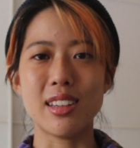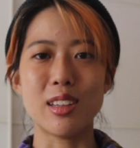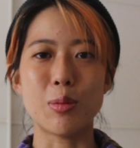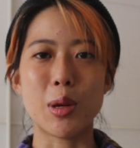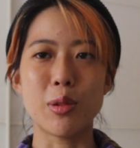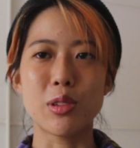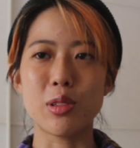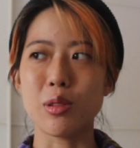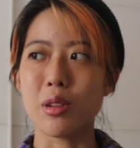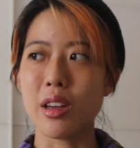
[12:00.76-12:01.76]
be able
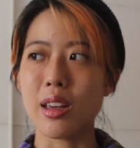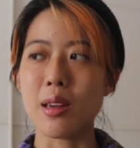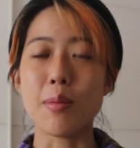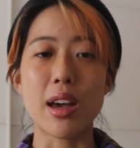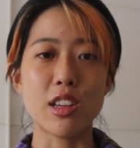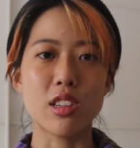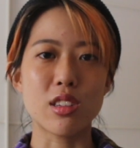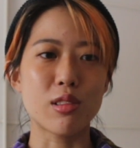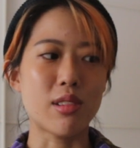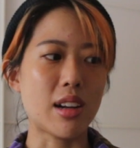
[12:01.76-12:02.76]
to imagine
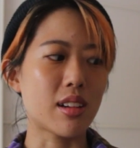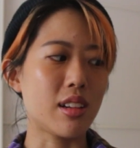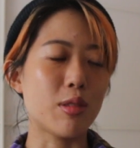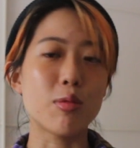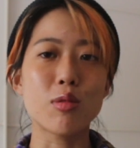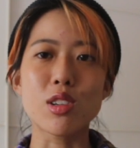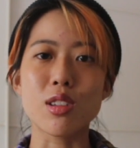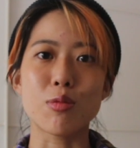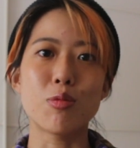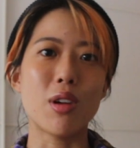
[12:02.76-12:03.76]
so radically, which is
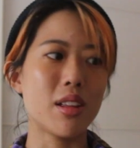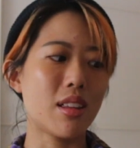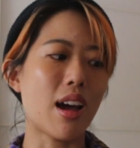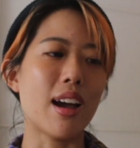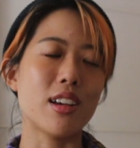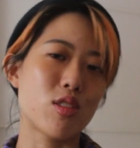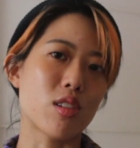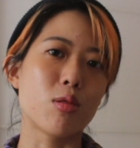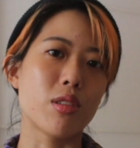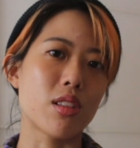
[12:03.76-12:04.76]
what I struggle
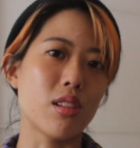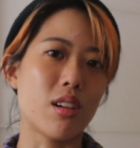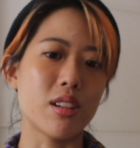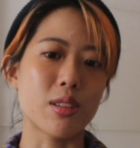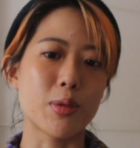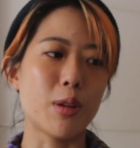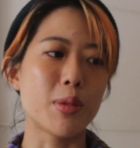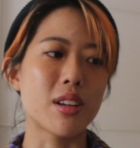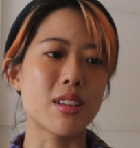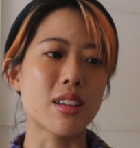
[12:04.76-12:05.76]
with a lot as well,
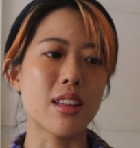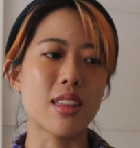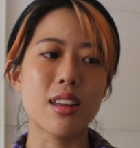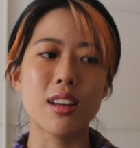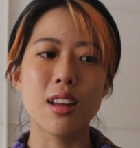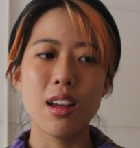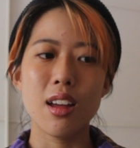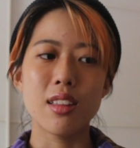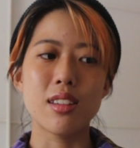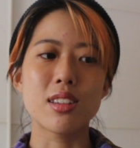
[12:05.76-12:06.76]
because I think
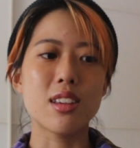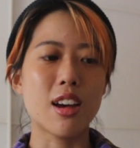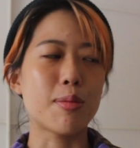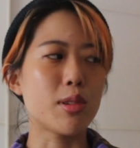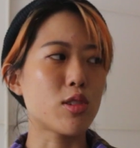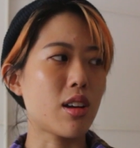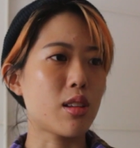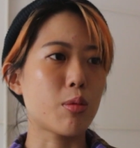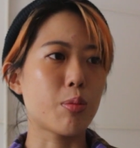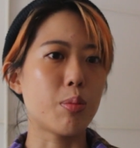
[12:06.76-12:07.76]
this year I've been trying to
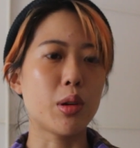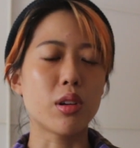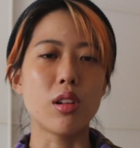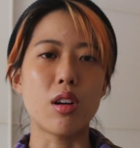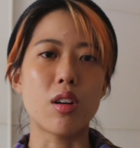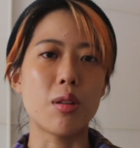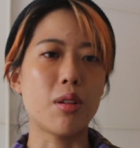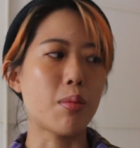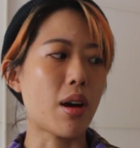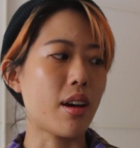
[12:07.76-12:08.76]
build a lot on
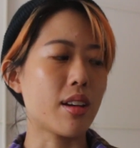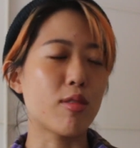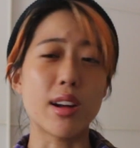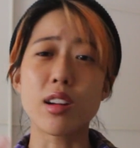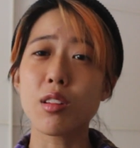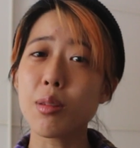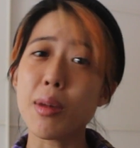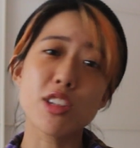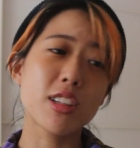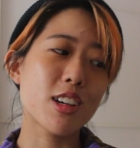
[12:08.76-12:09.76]
my radical
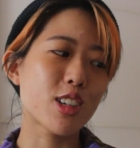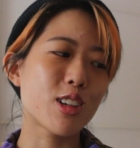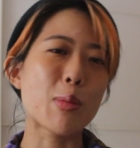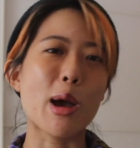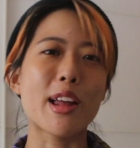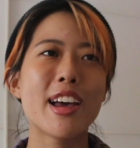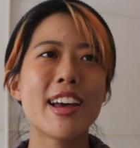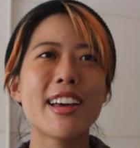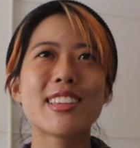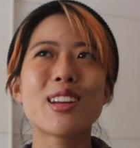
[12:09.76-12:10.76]
imagination, but
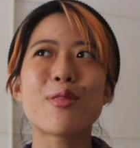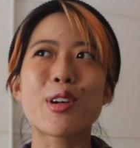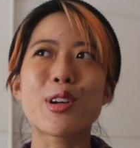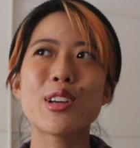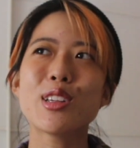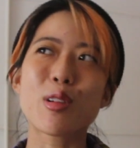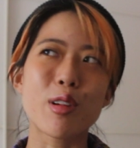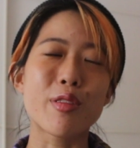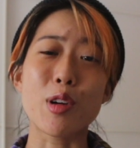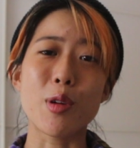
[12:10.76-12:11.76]
it's not going
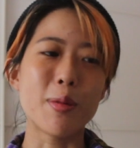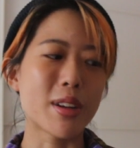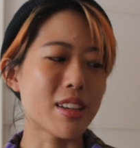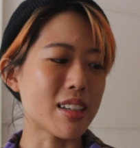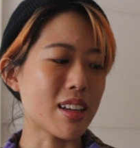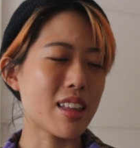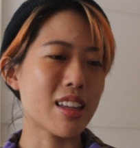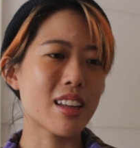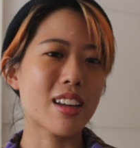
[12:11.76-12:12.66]
very well, because I think